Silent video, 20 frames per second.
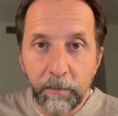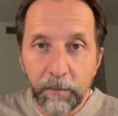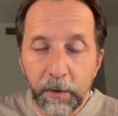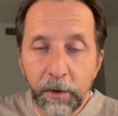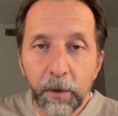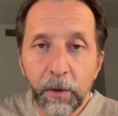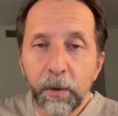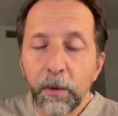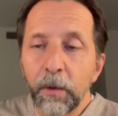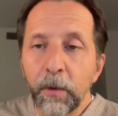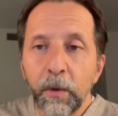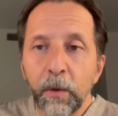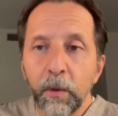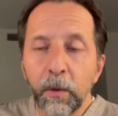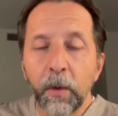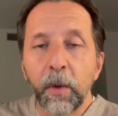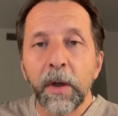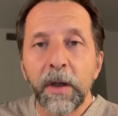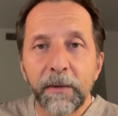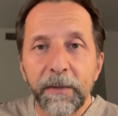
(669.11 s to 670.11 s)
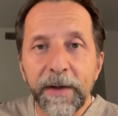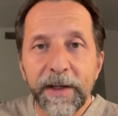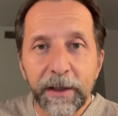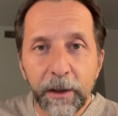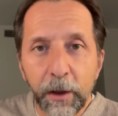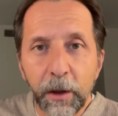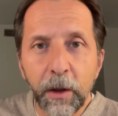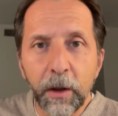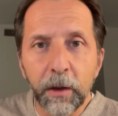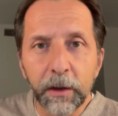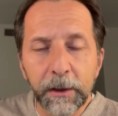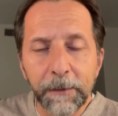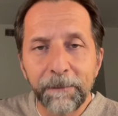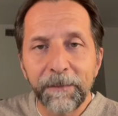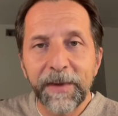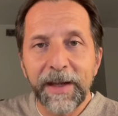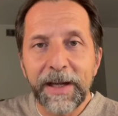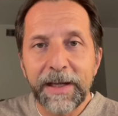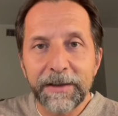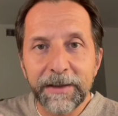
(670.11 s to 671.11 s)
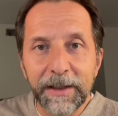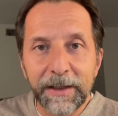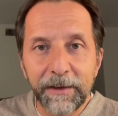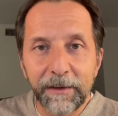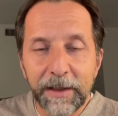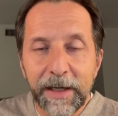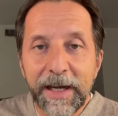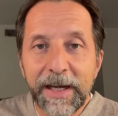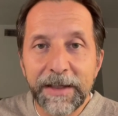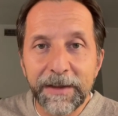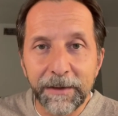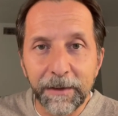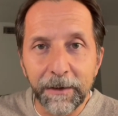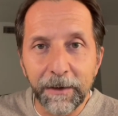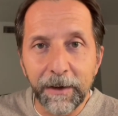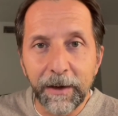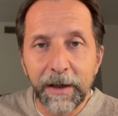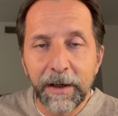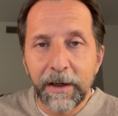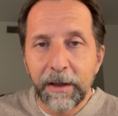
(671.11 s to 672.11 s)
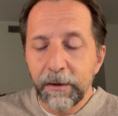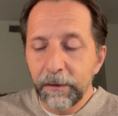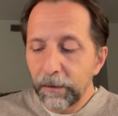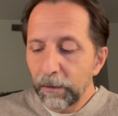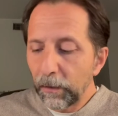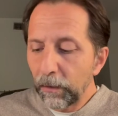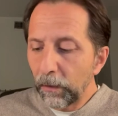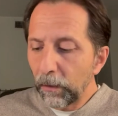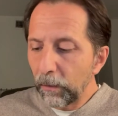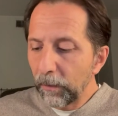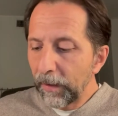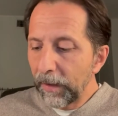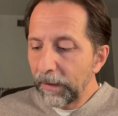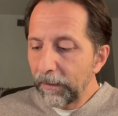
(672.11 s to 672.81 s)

to qualify God as Ezer. So